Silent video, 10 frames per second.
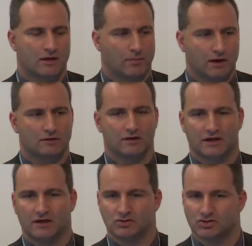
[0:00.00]
my
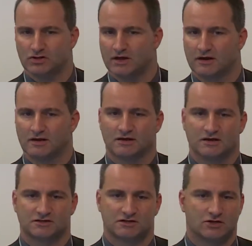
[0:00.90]
colleague, engineer uh,
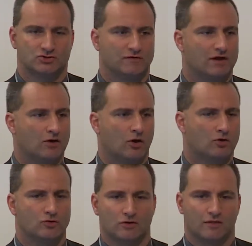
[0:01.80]
Sergio Vigano,
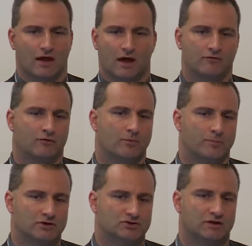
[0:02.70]
couldn't come for
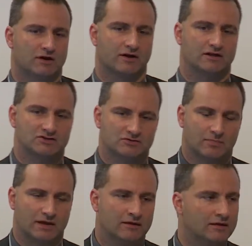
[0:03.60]
personal reason,
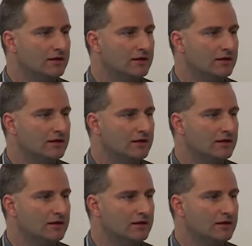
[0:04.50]
but